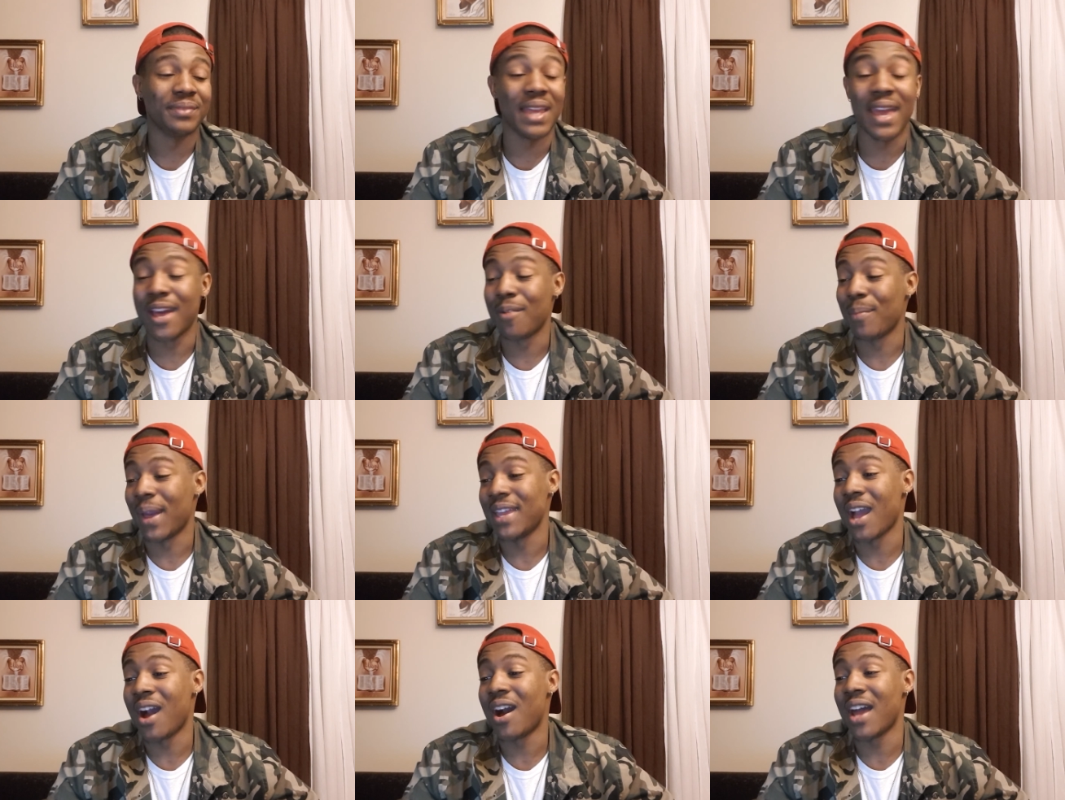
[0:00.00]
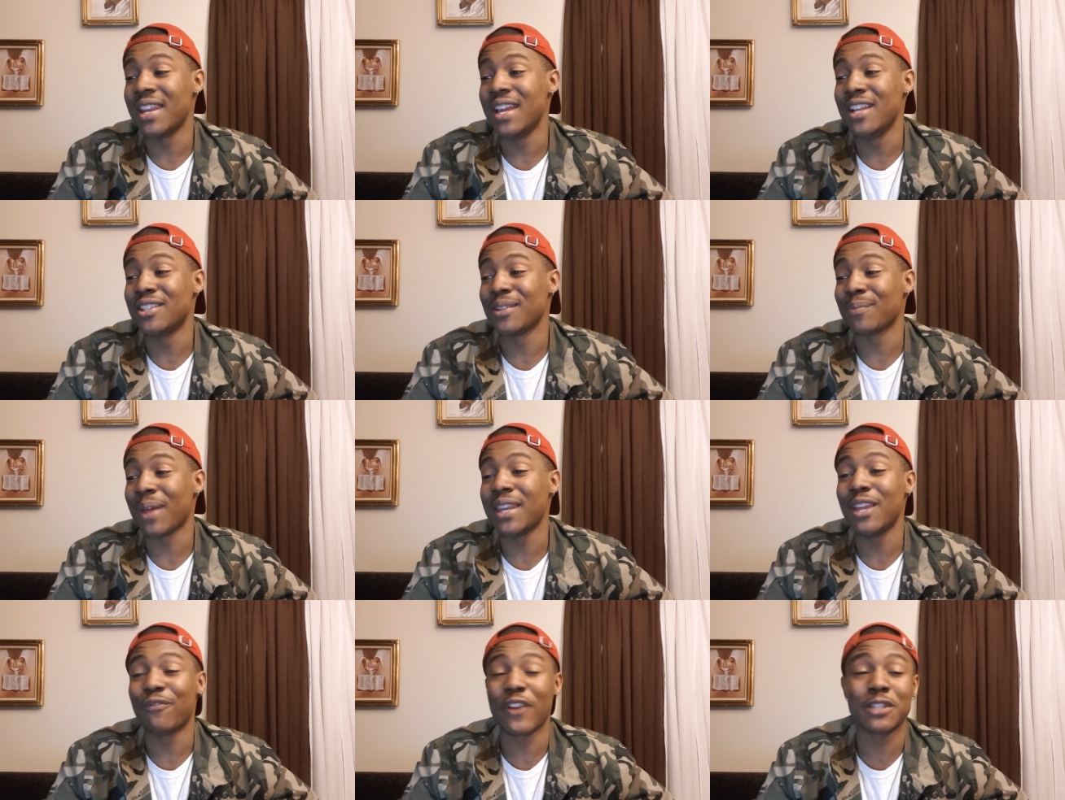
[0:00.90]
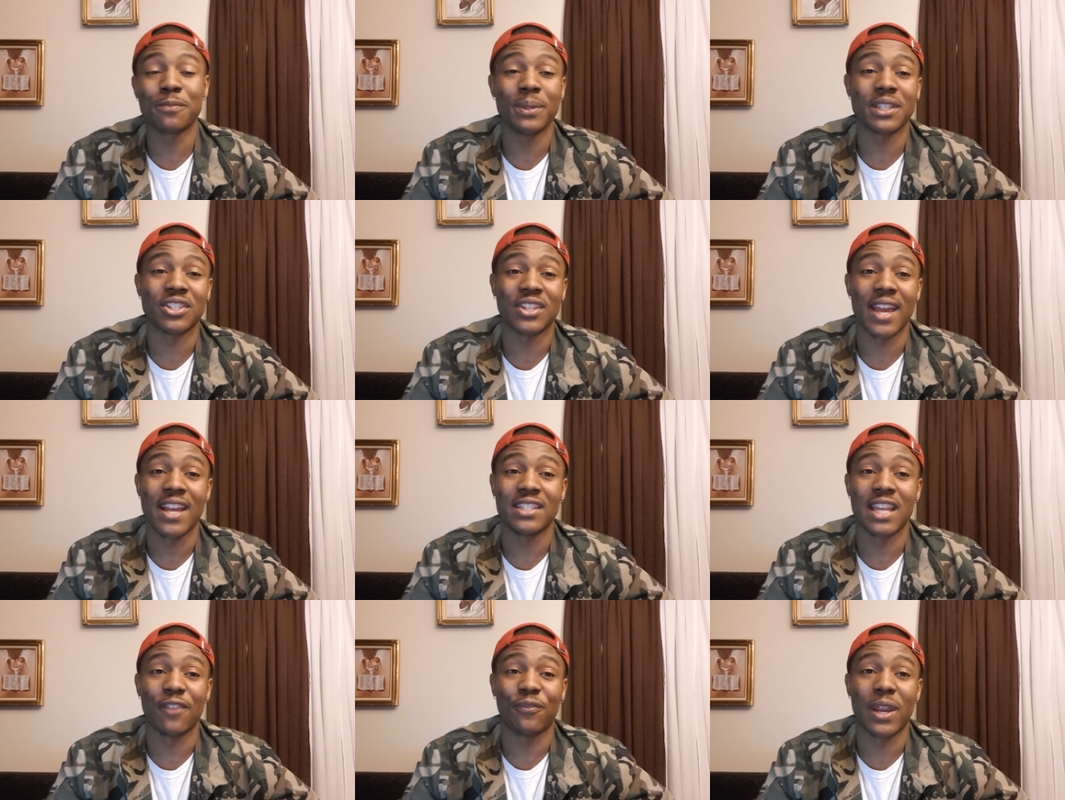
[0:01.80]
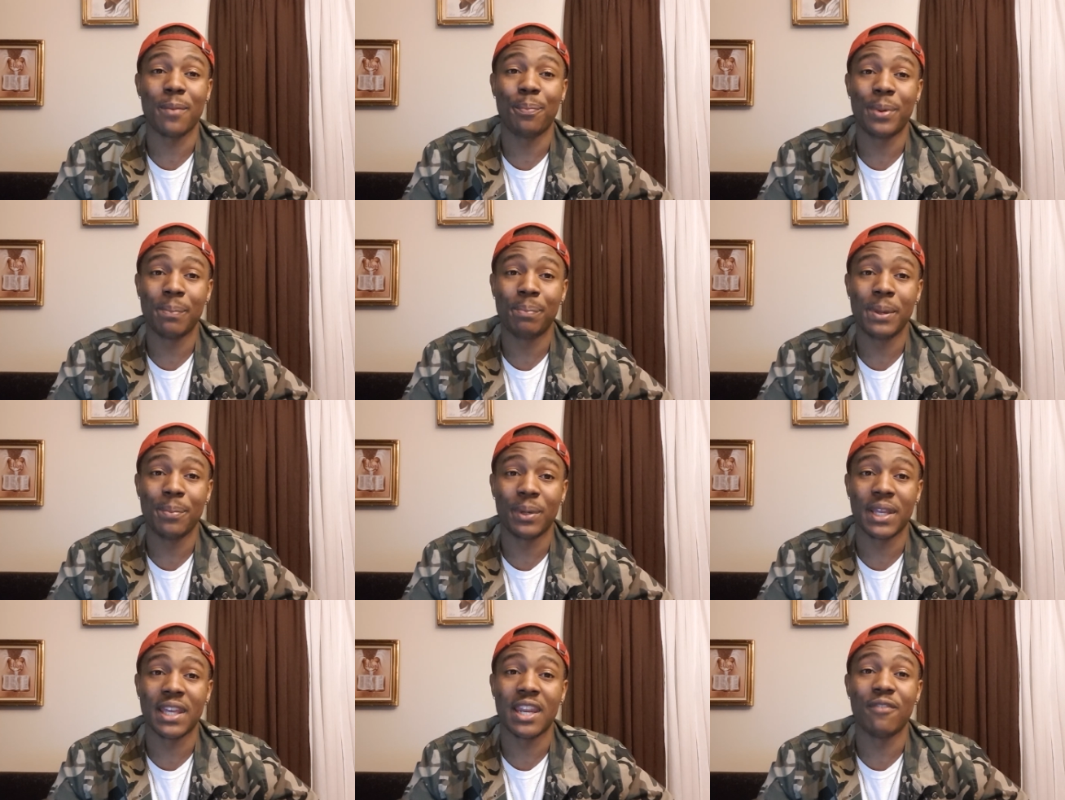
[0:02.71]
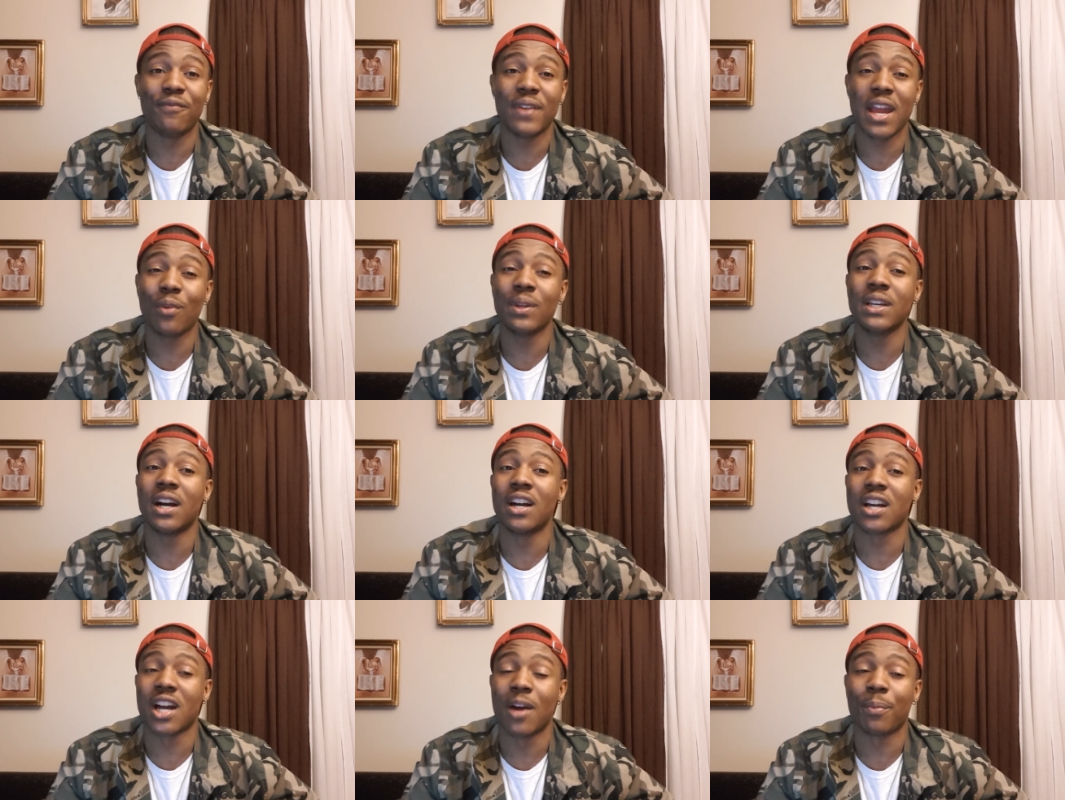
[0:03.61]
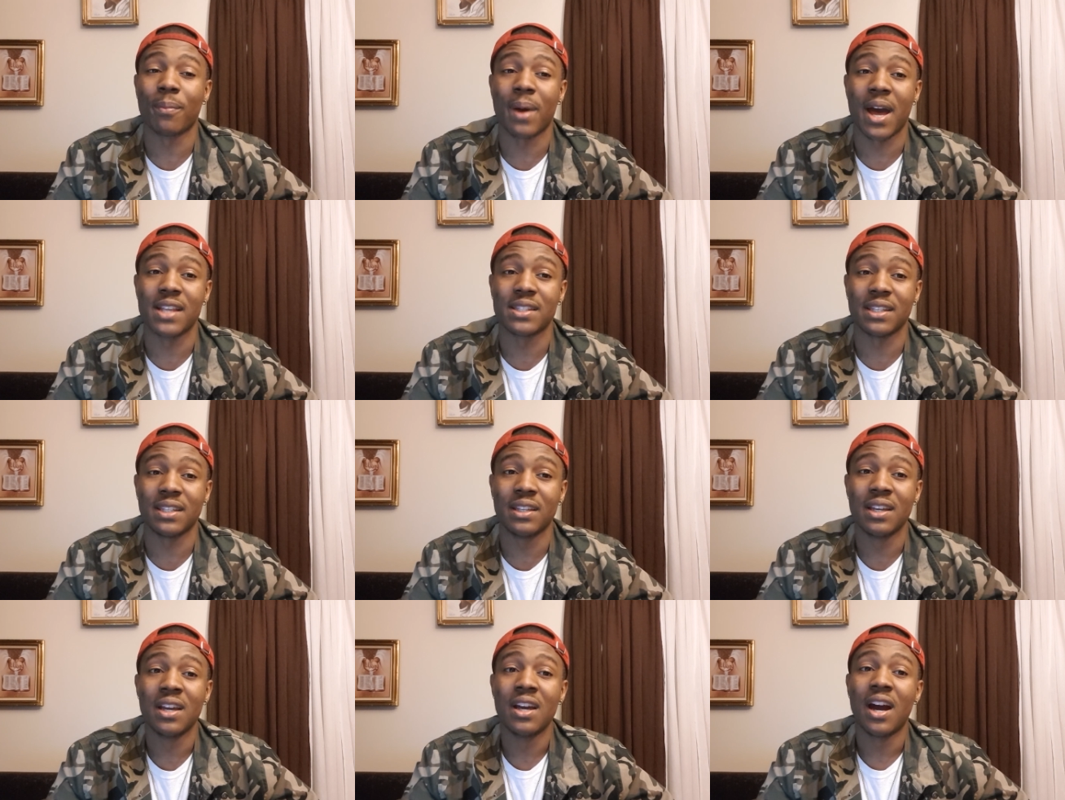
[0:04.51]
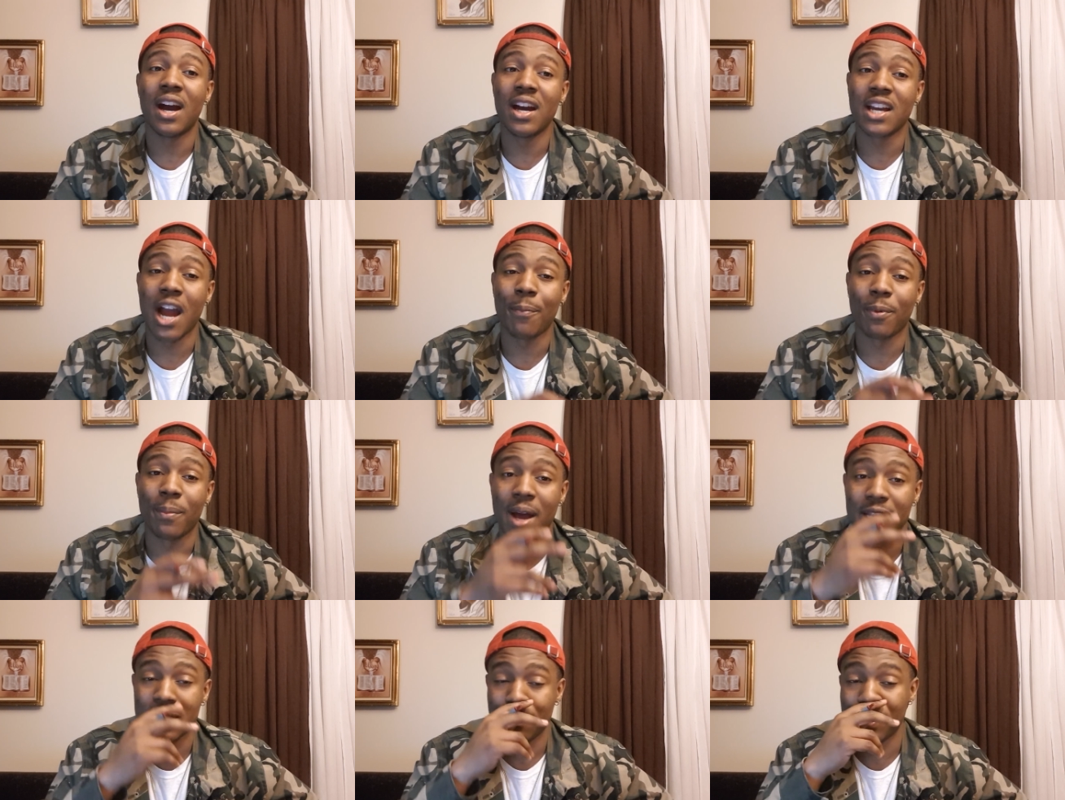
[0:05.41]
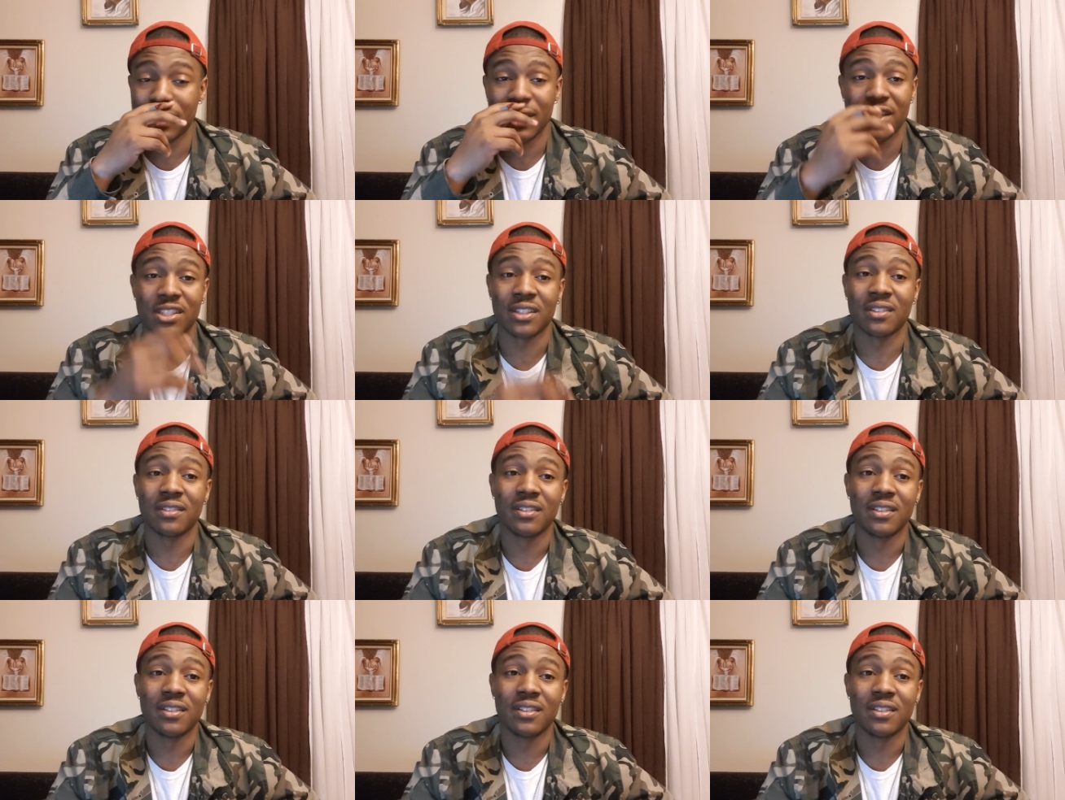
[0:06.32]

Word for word: yeah, man, y'all, I need I need Facebook to change that, for they put people in a very uncompromising, uncompromising position.